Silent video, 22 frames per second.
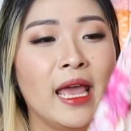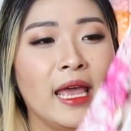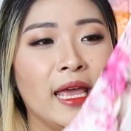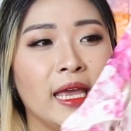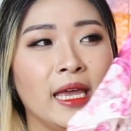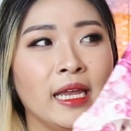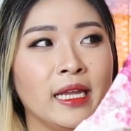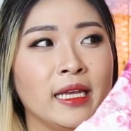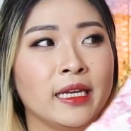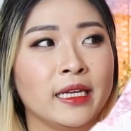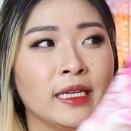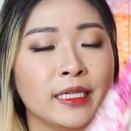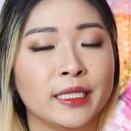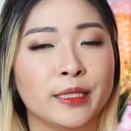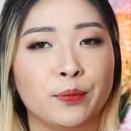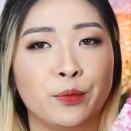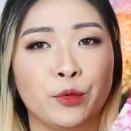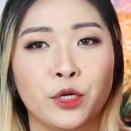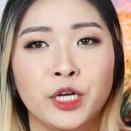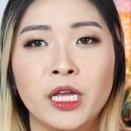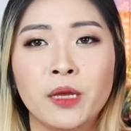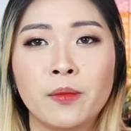It is
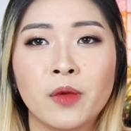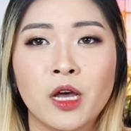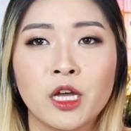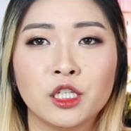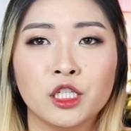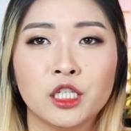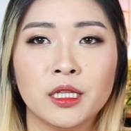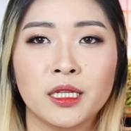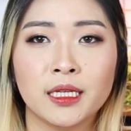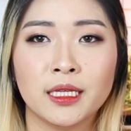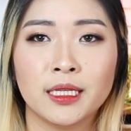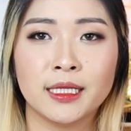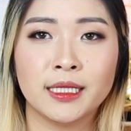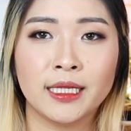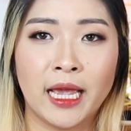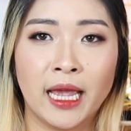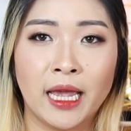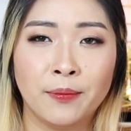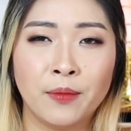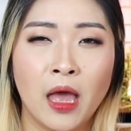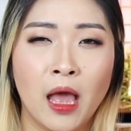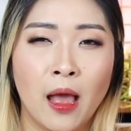pretty much the
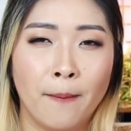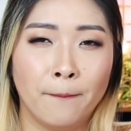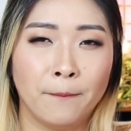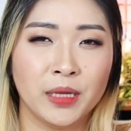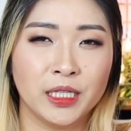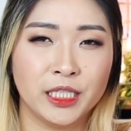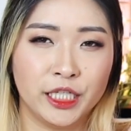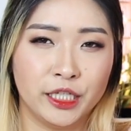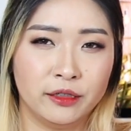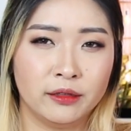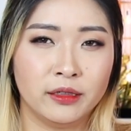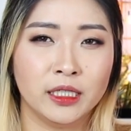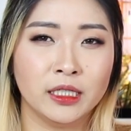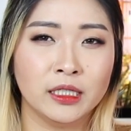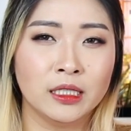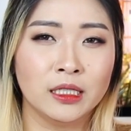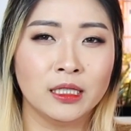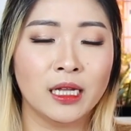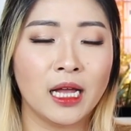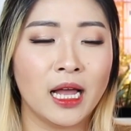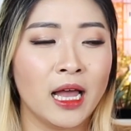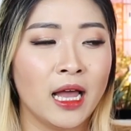same
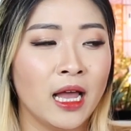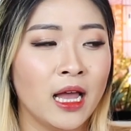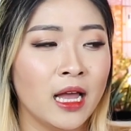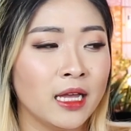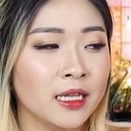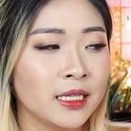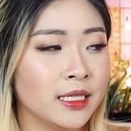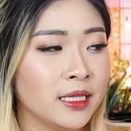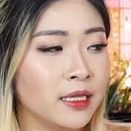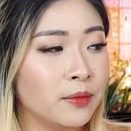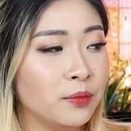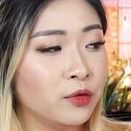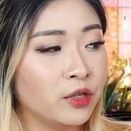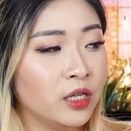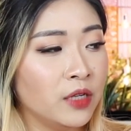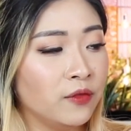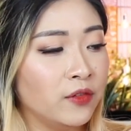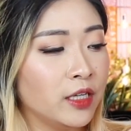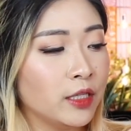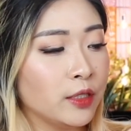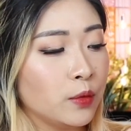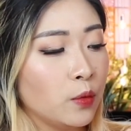material as the
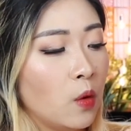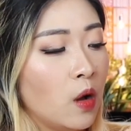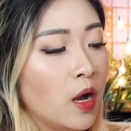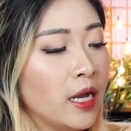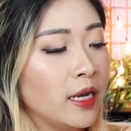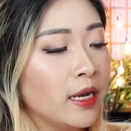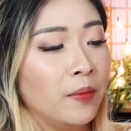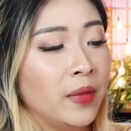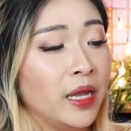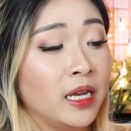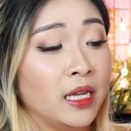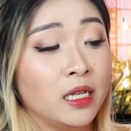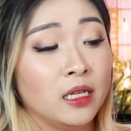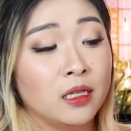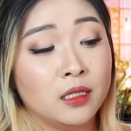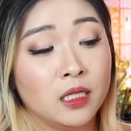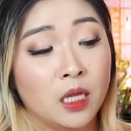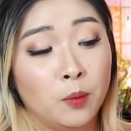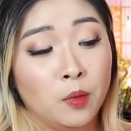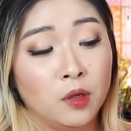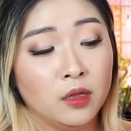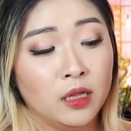previous one. It is
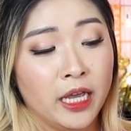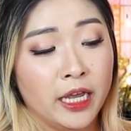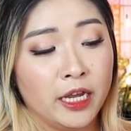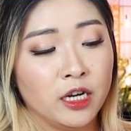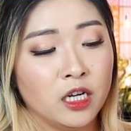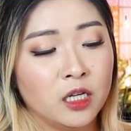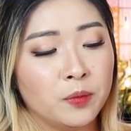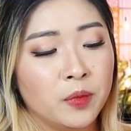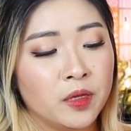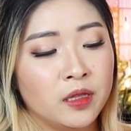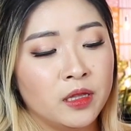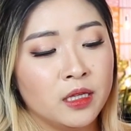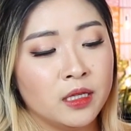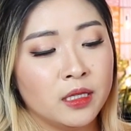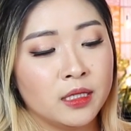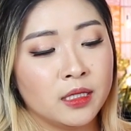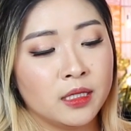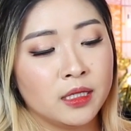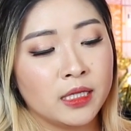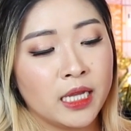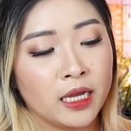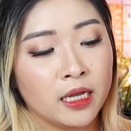double layered, but the
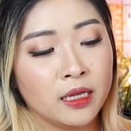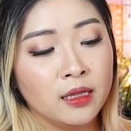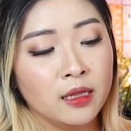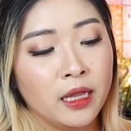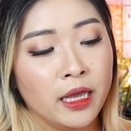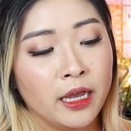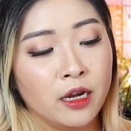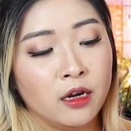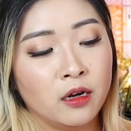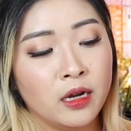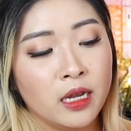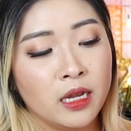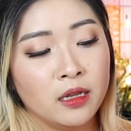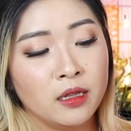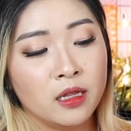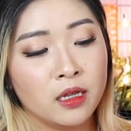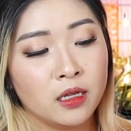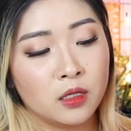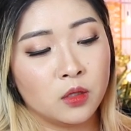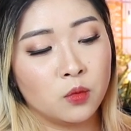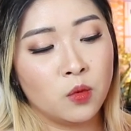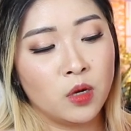second layer in
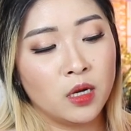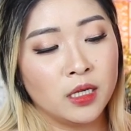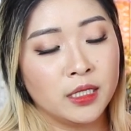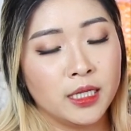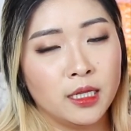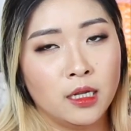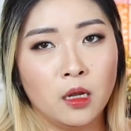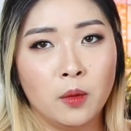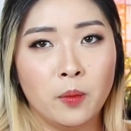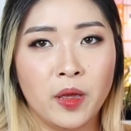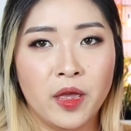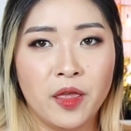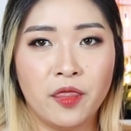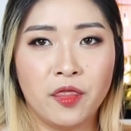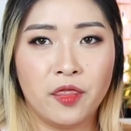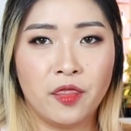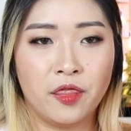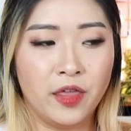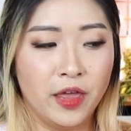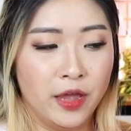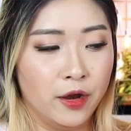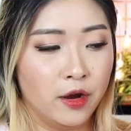this one is a little bit
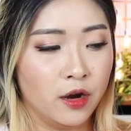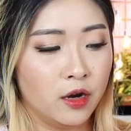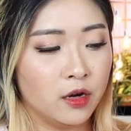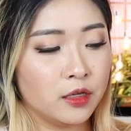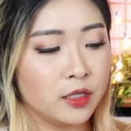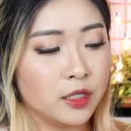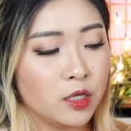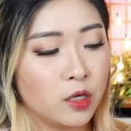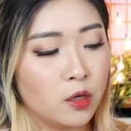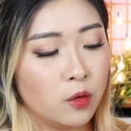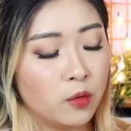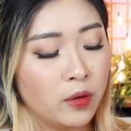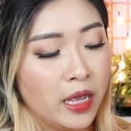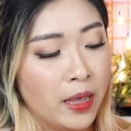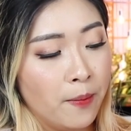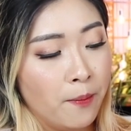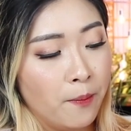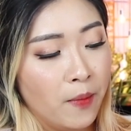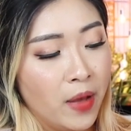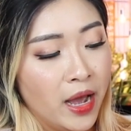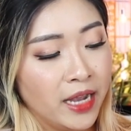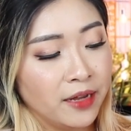thinner, so it
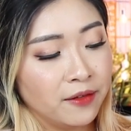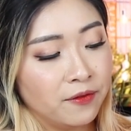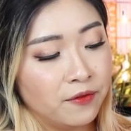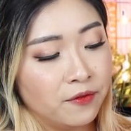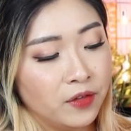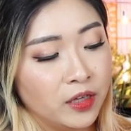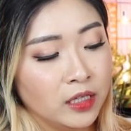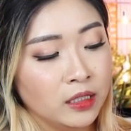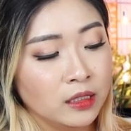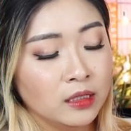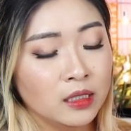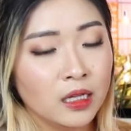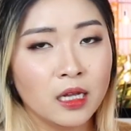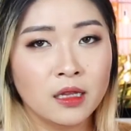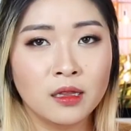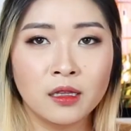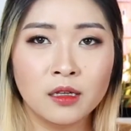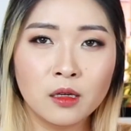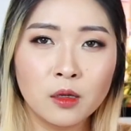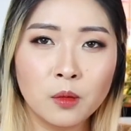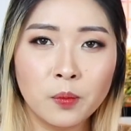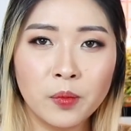might feel a
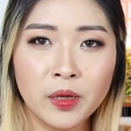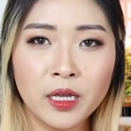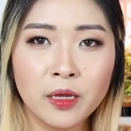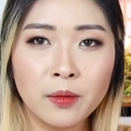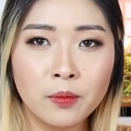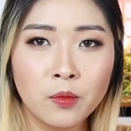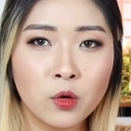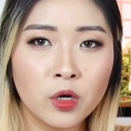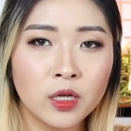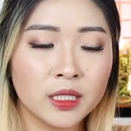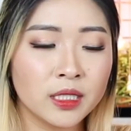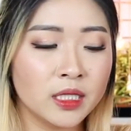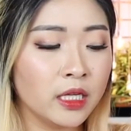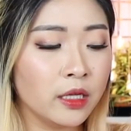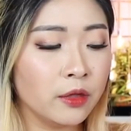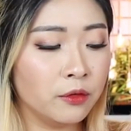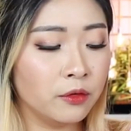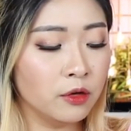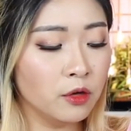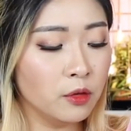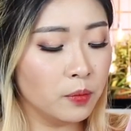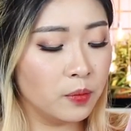little bit more
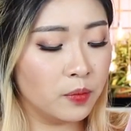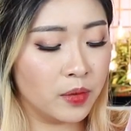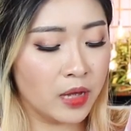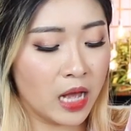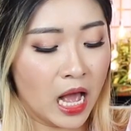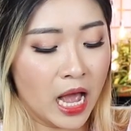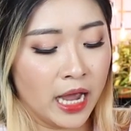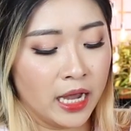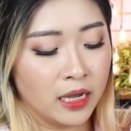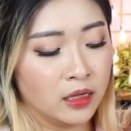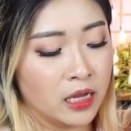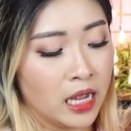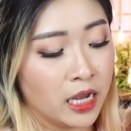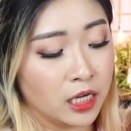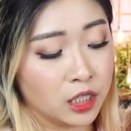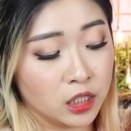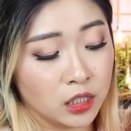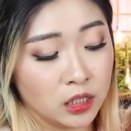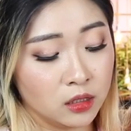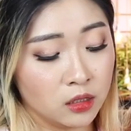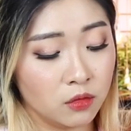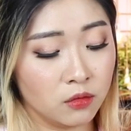see-through, but I
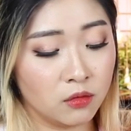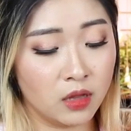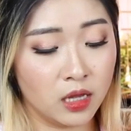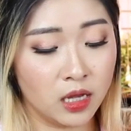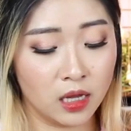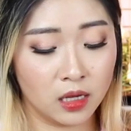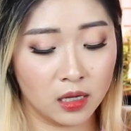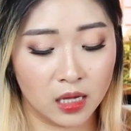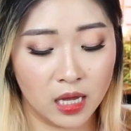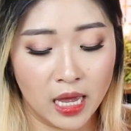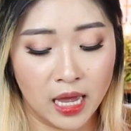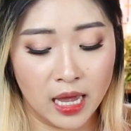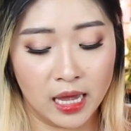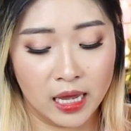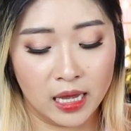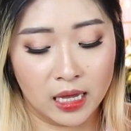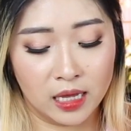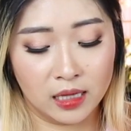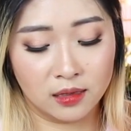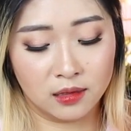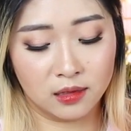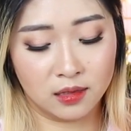actually don't think
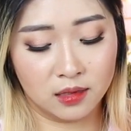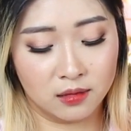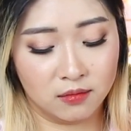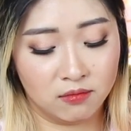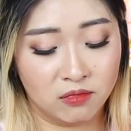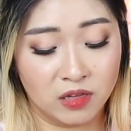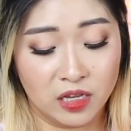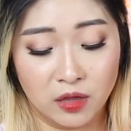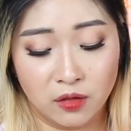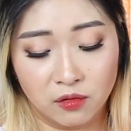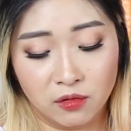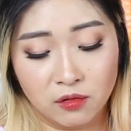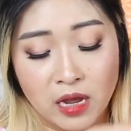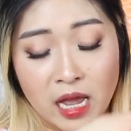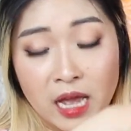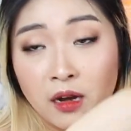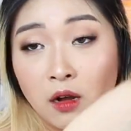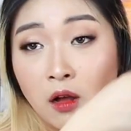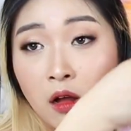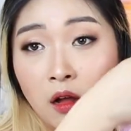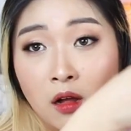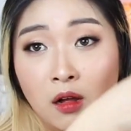it's see-through
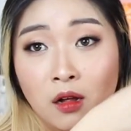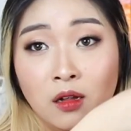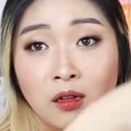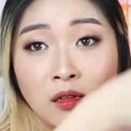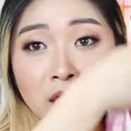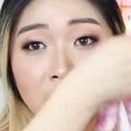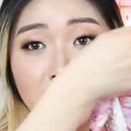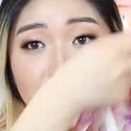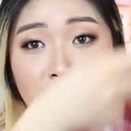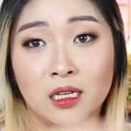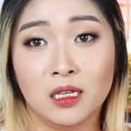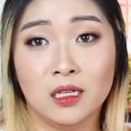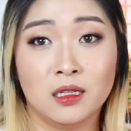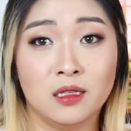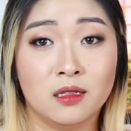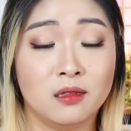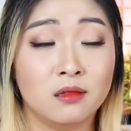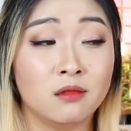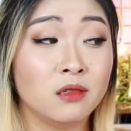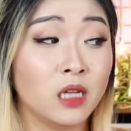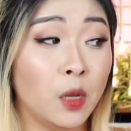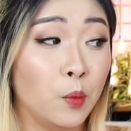at all. It
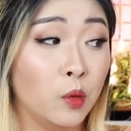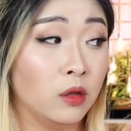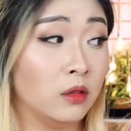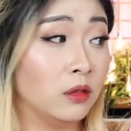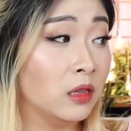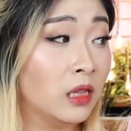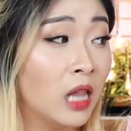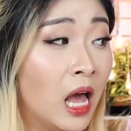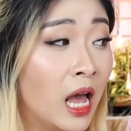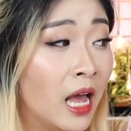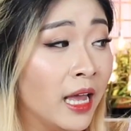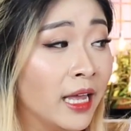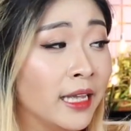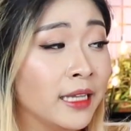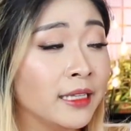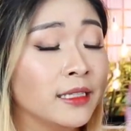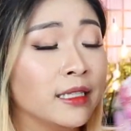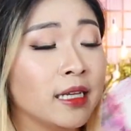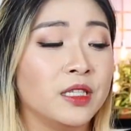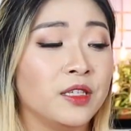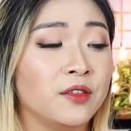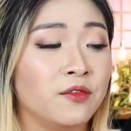is double
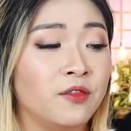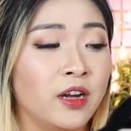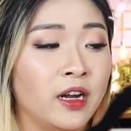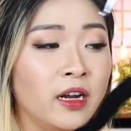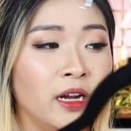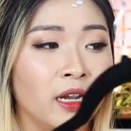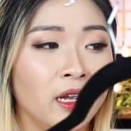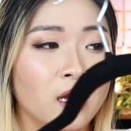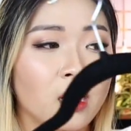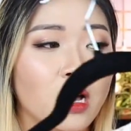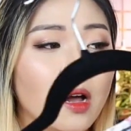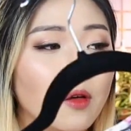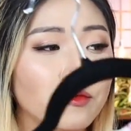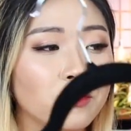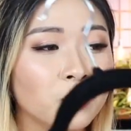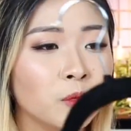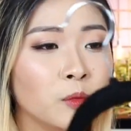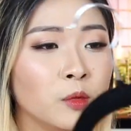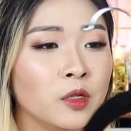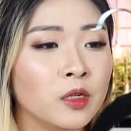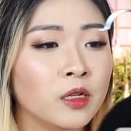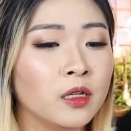lined. It's very
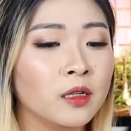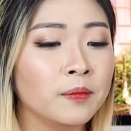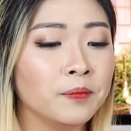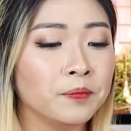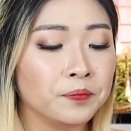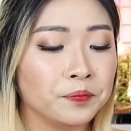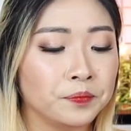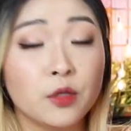comfortable.